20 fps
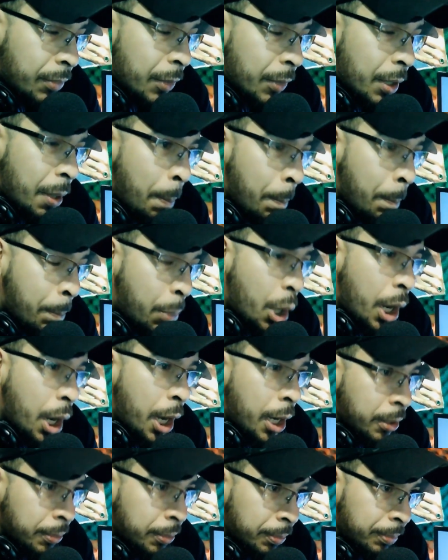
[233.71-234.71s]
Bruh.
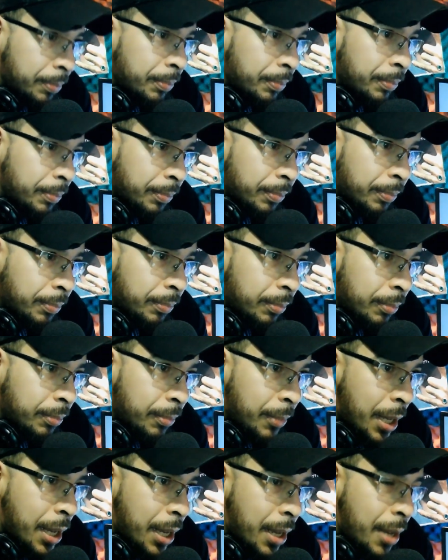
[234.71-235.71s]

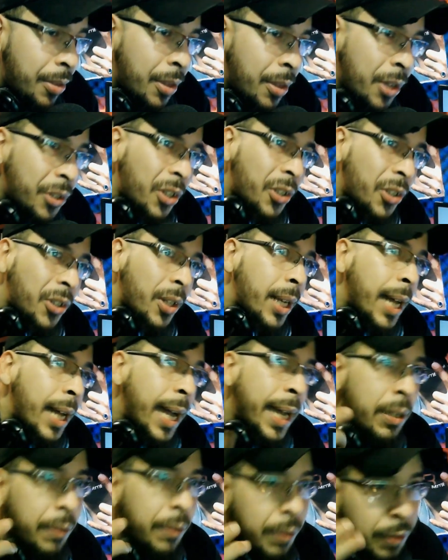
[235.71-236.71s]
This is the
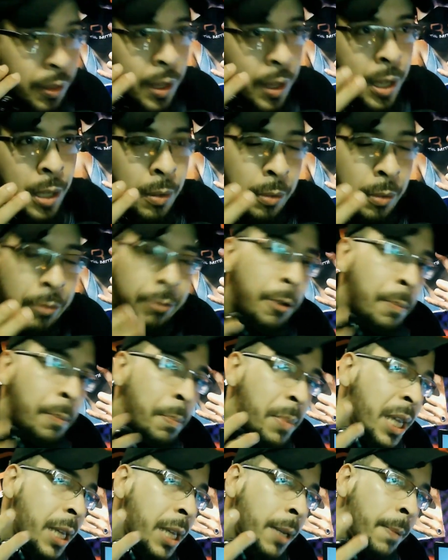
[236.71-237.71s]
kind of thing for
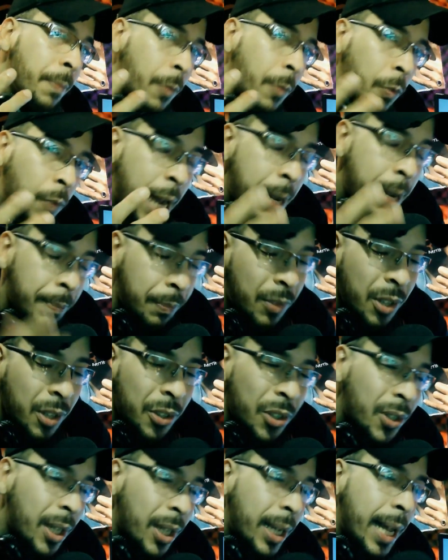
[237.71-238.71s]
me, right? This
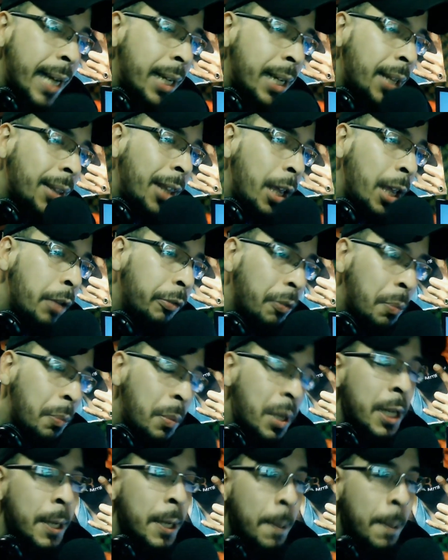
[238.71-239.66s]
is the kind of thing for me